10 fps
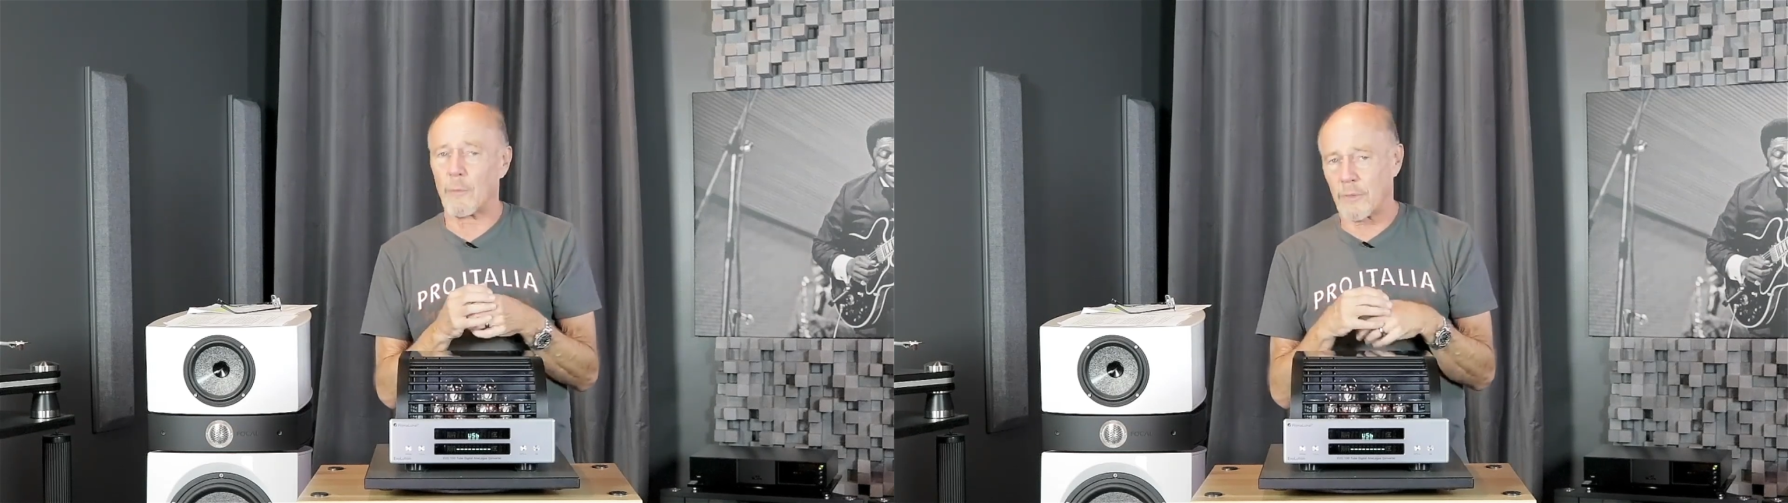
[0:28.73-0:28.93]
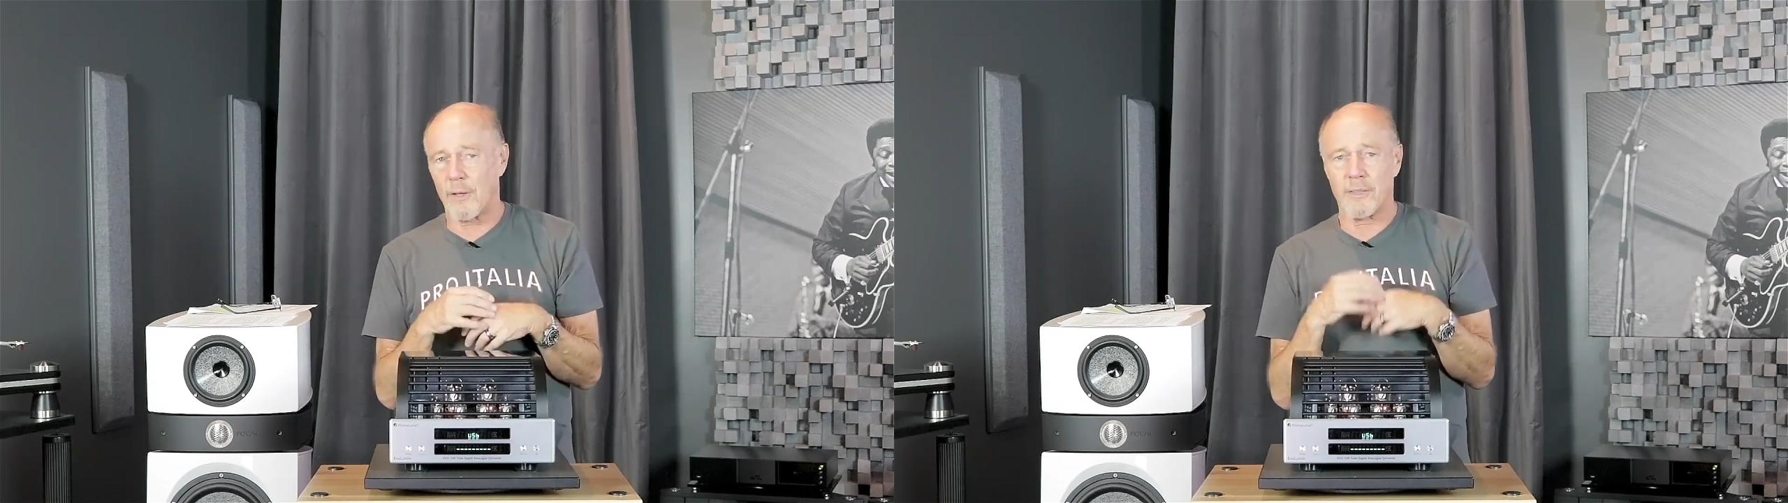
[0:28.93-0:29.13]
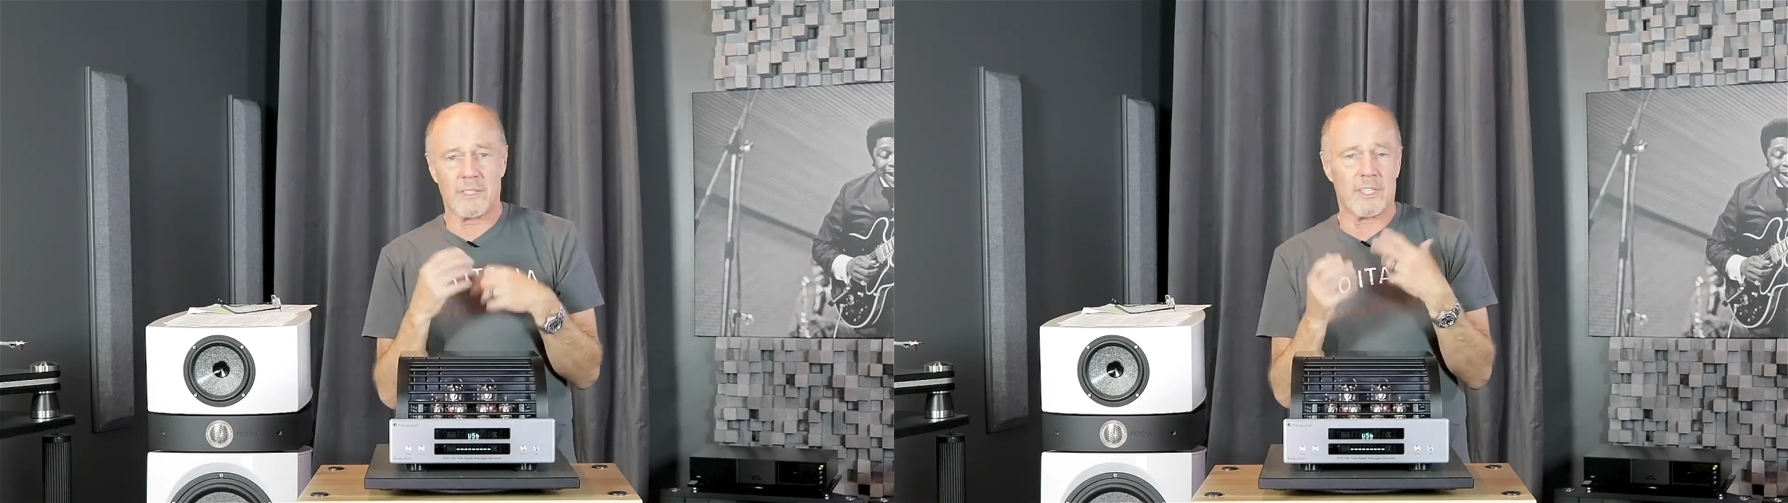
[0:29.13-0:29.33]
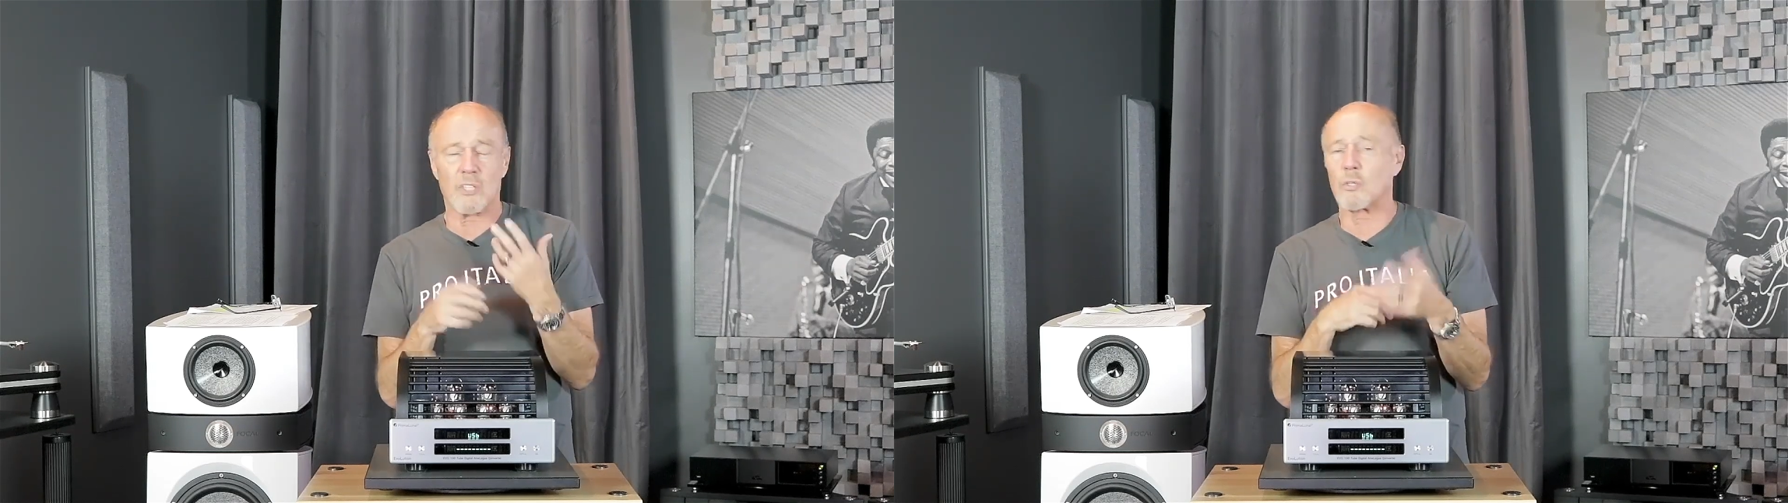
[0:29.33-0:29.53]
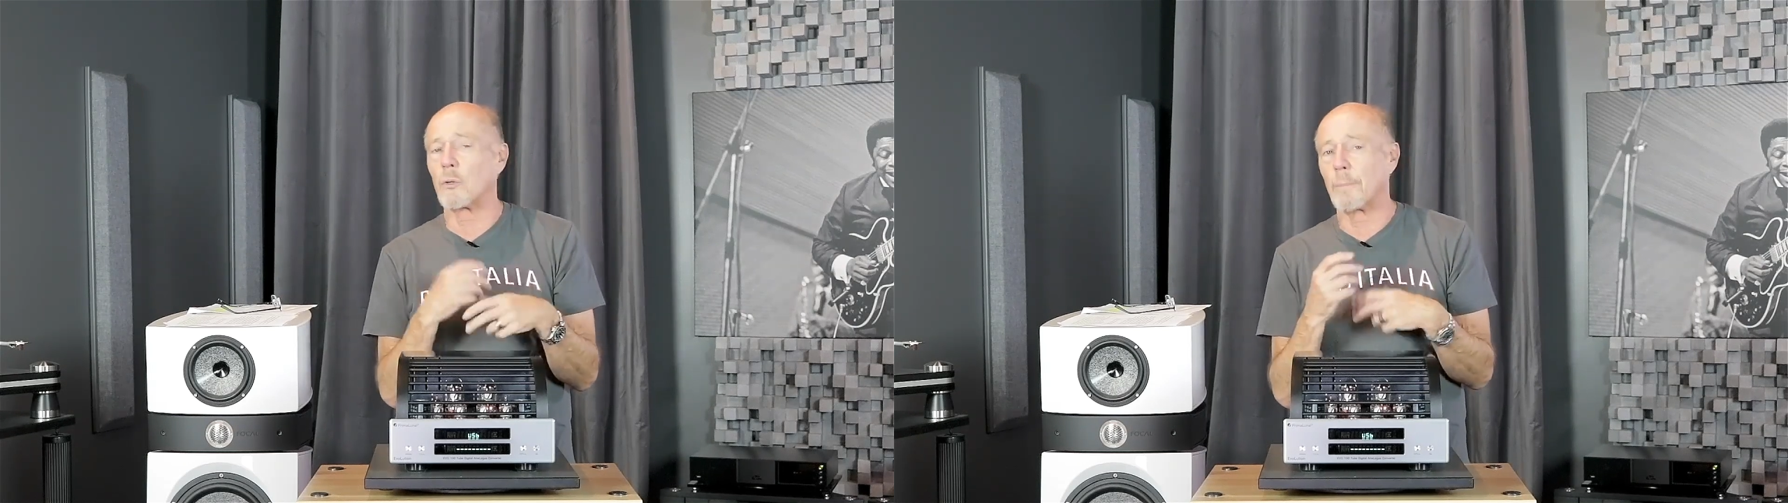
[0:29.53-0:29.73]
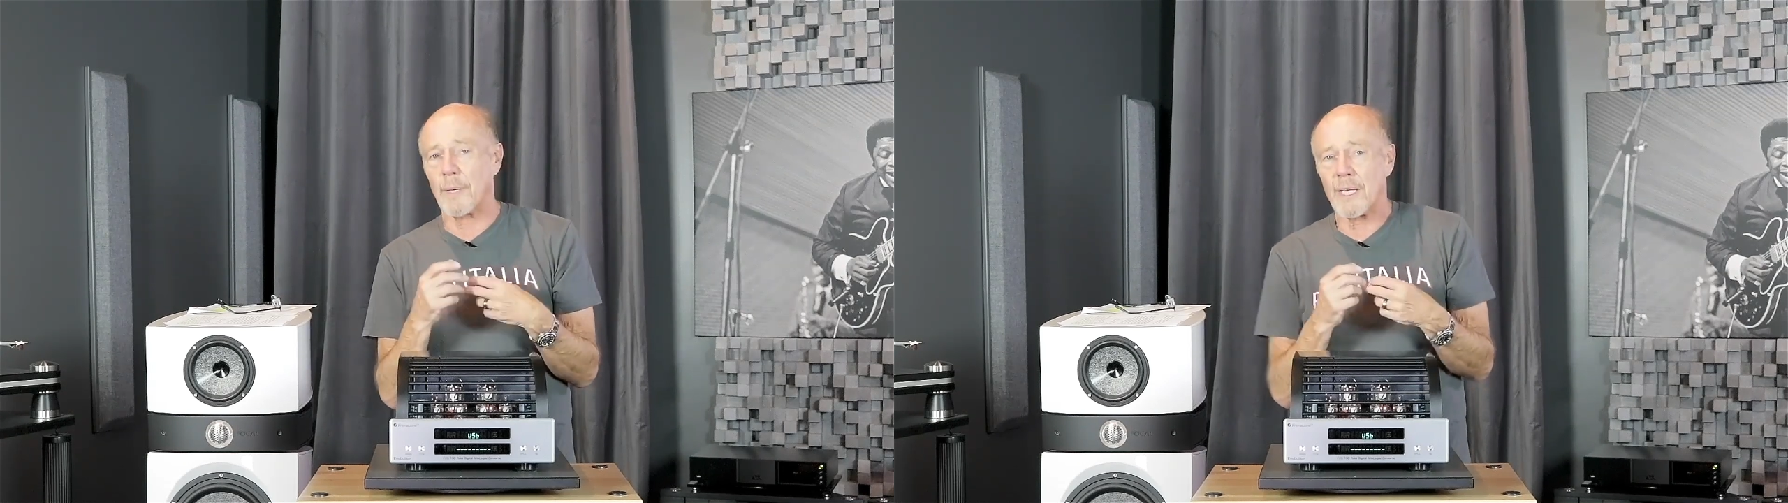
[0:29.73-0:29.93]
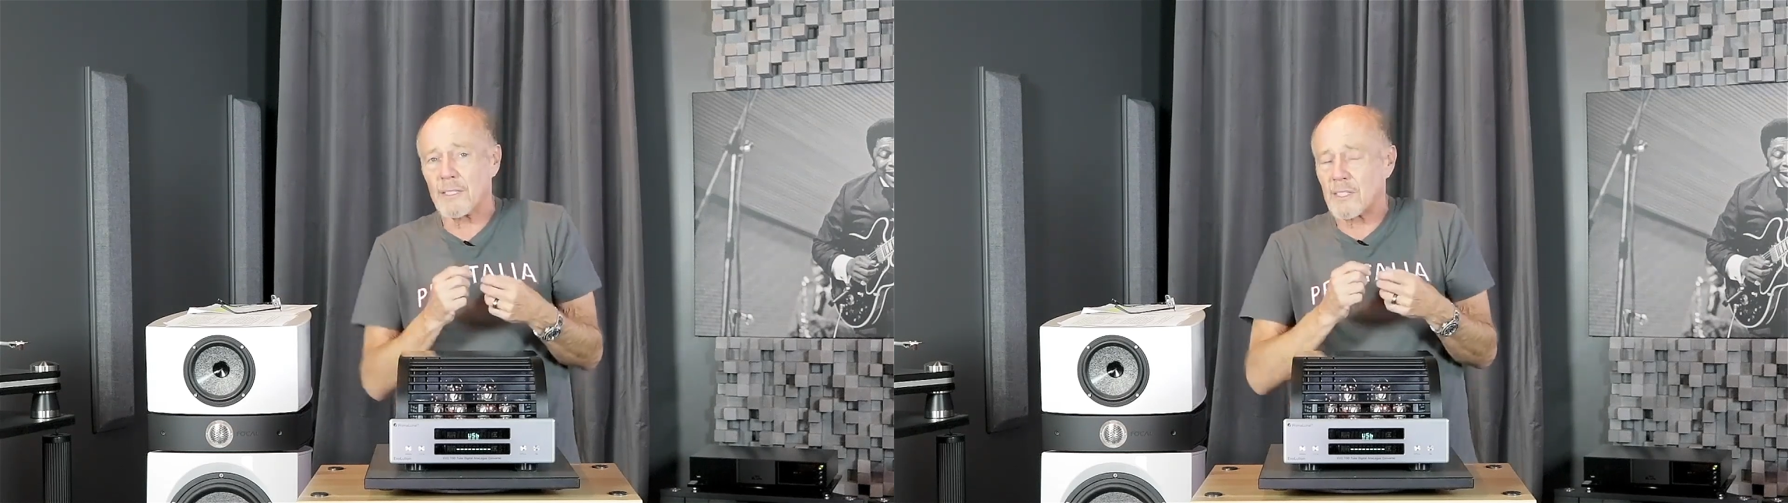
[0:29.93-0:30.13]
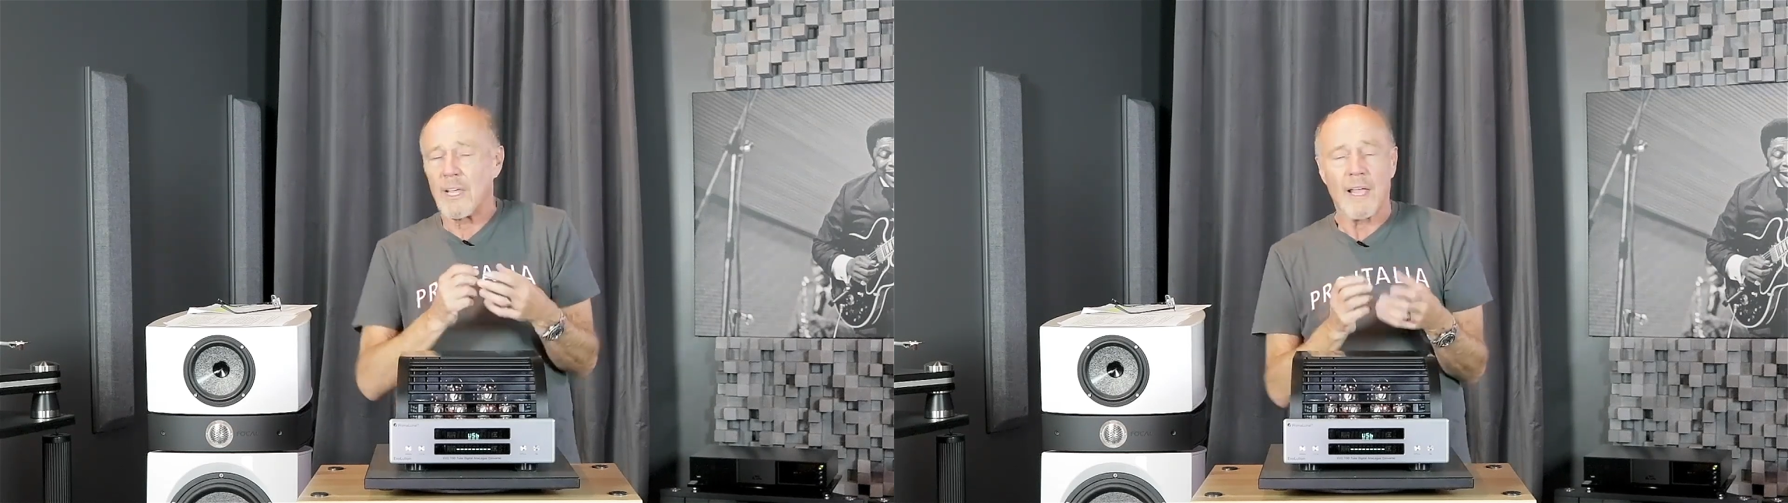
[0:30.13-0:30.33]
with all the digital
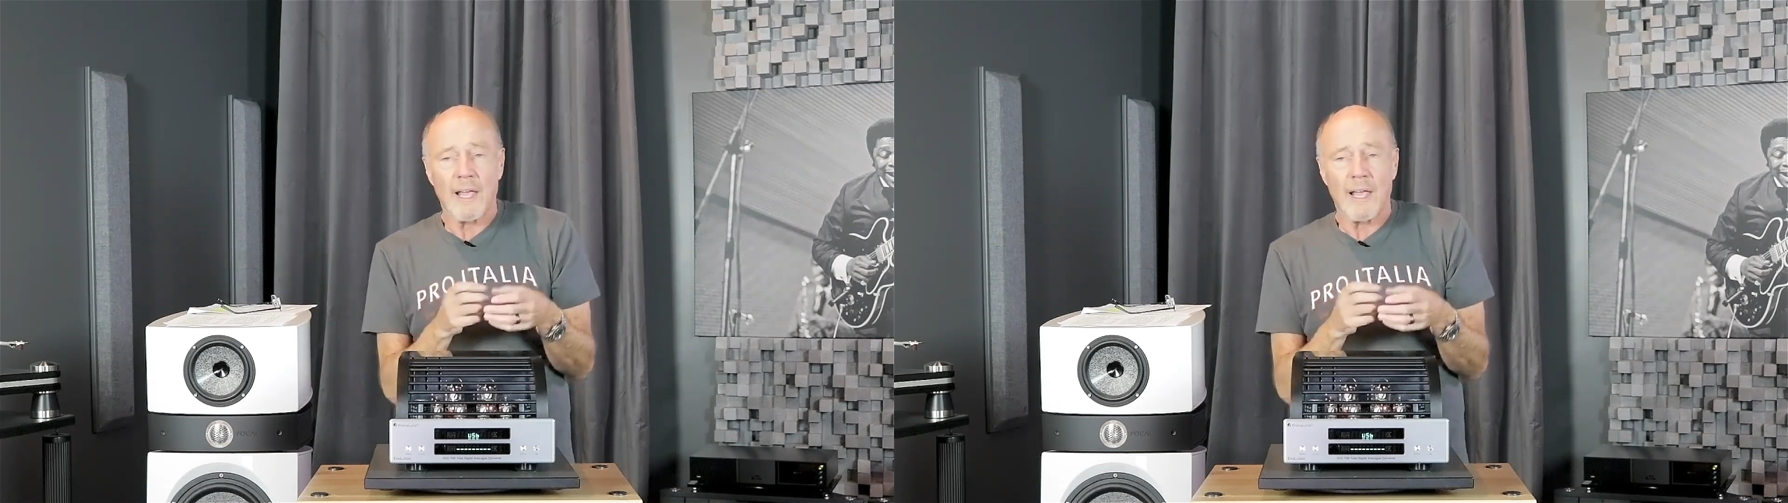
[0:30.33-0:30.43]
bits